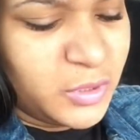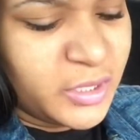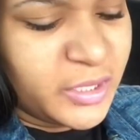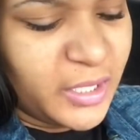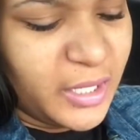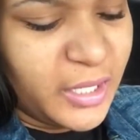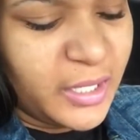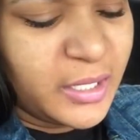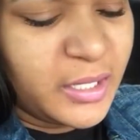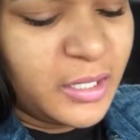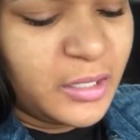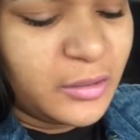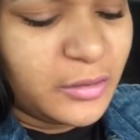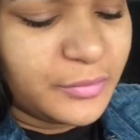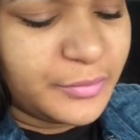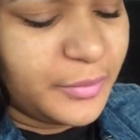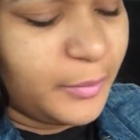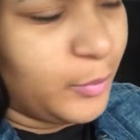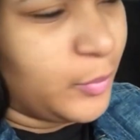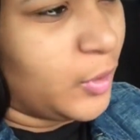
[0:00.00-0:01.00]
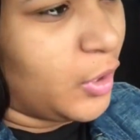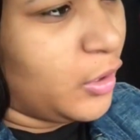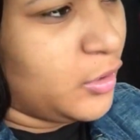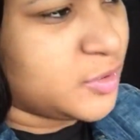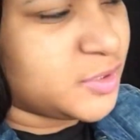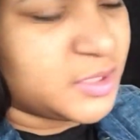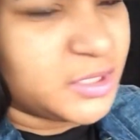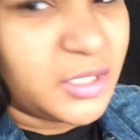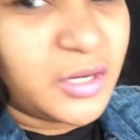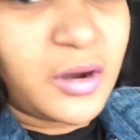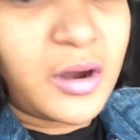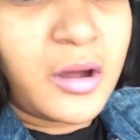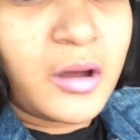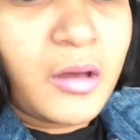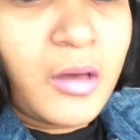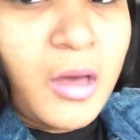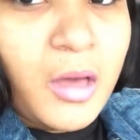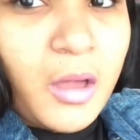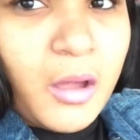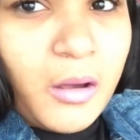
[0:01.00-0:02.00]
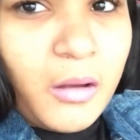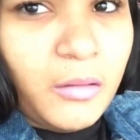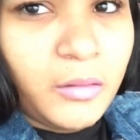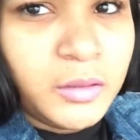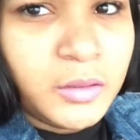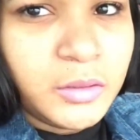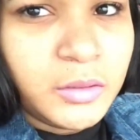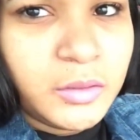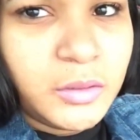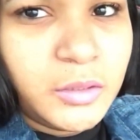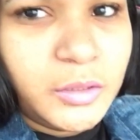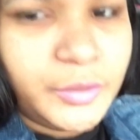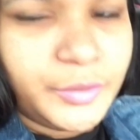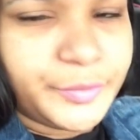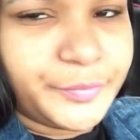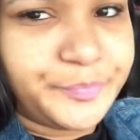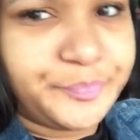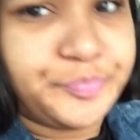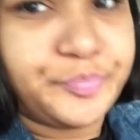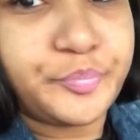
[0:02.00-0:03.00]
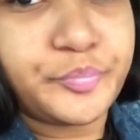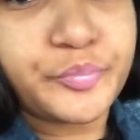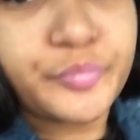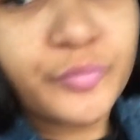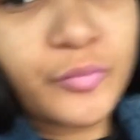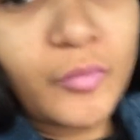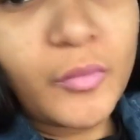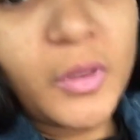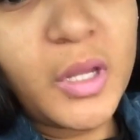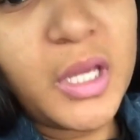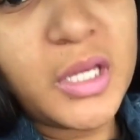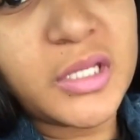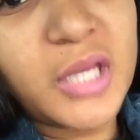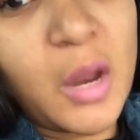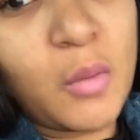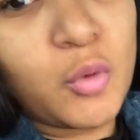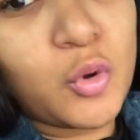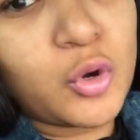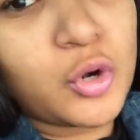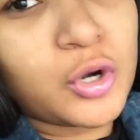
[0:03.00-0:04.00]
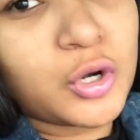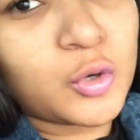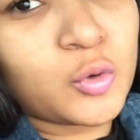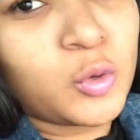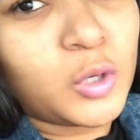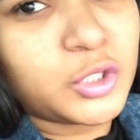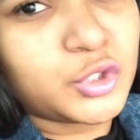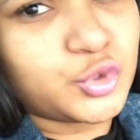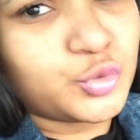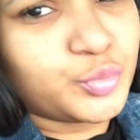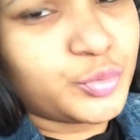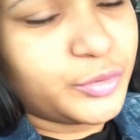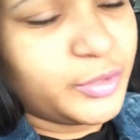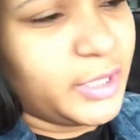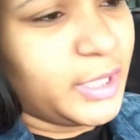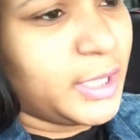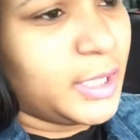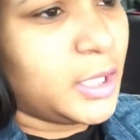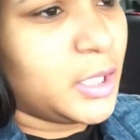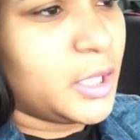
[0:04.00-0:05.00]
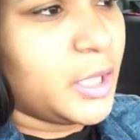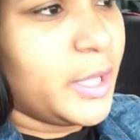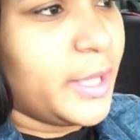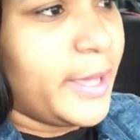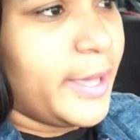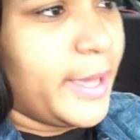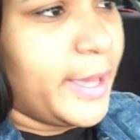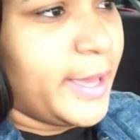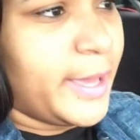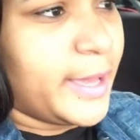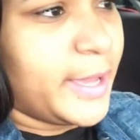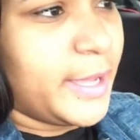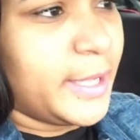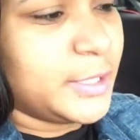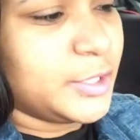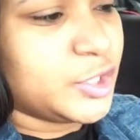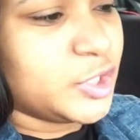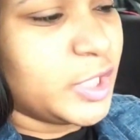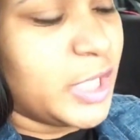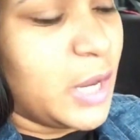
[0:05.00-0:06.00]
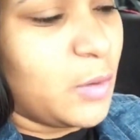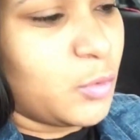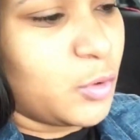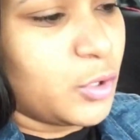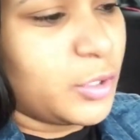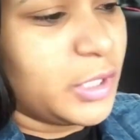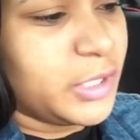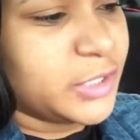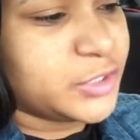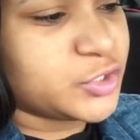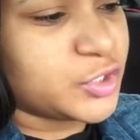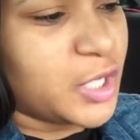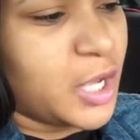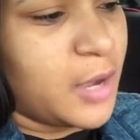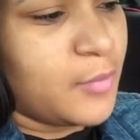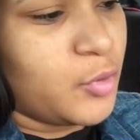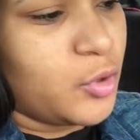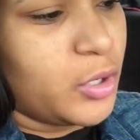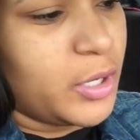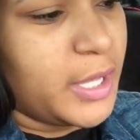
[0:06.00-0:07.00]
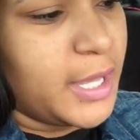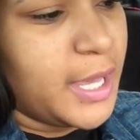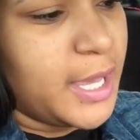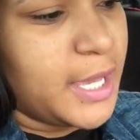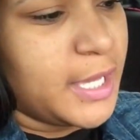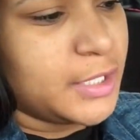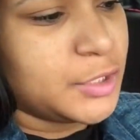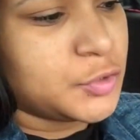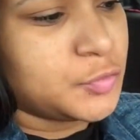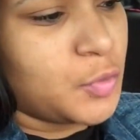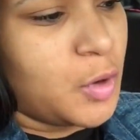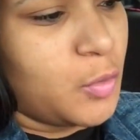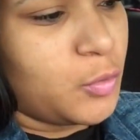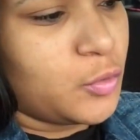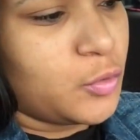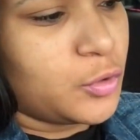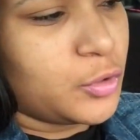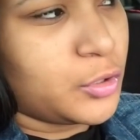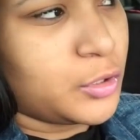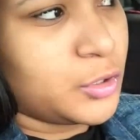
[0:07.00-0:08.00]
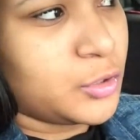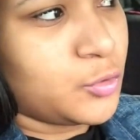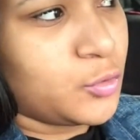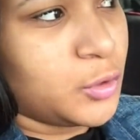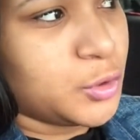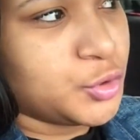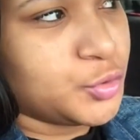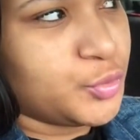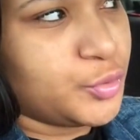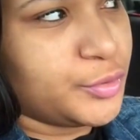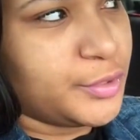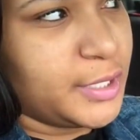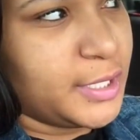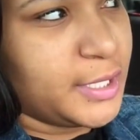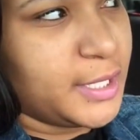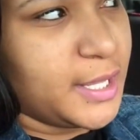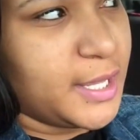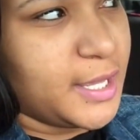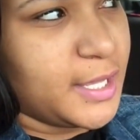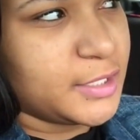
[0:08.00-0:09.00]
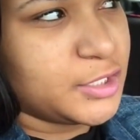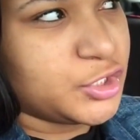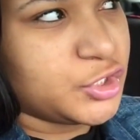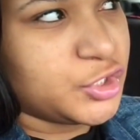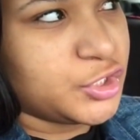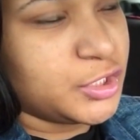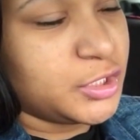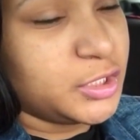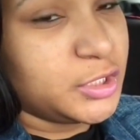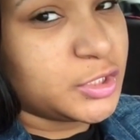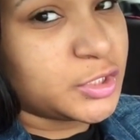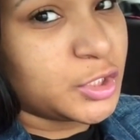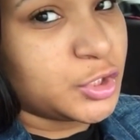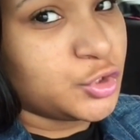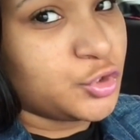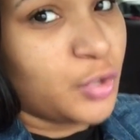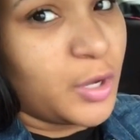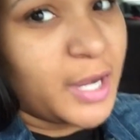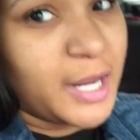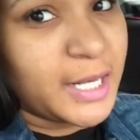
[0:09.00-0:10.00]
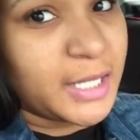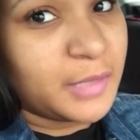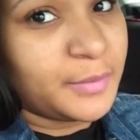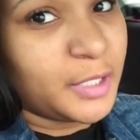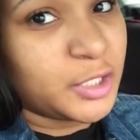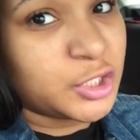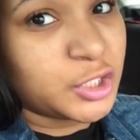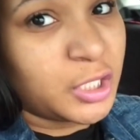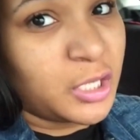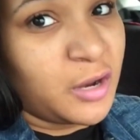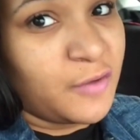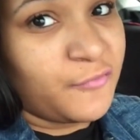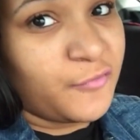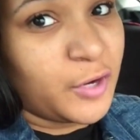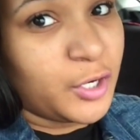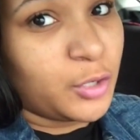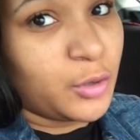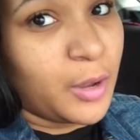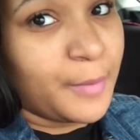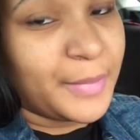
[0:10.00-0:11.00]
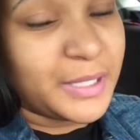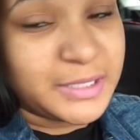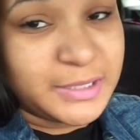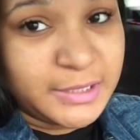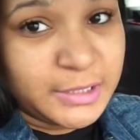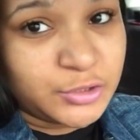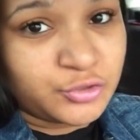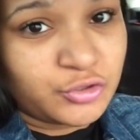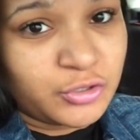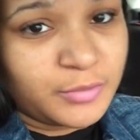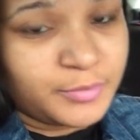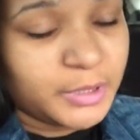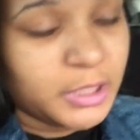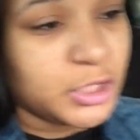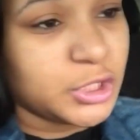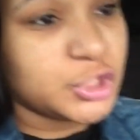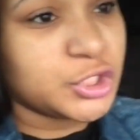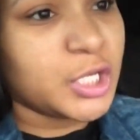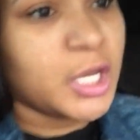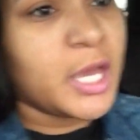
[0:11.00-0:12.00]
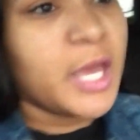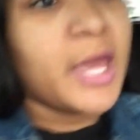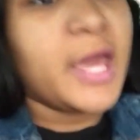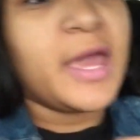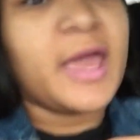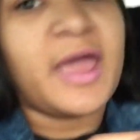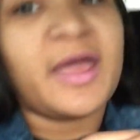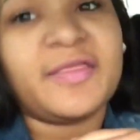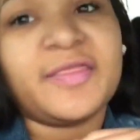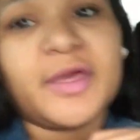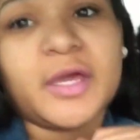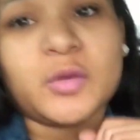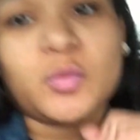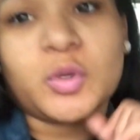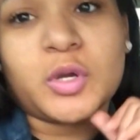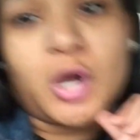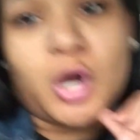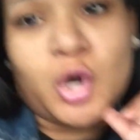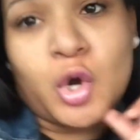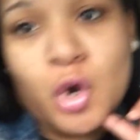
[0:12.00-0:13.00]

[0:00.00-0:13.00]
the hell? I'm thirsty, girl. Yeah, we're going on a quadruple date. And tonight we're going to Electric Cowboy. And tomorrow we're going on a quadruple date to Chili's. Because, you know, I got to get my chicken Alfredo and my sex on the beach. And then we are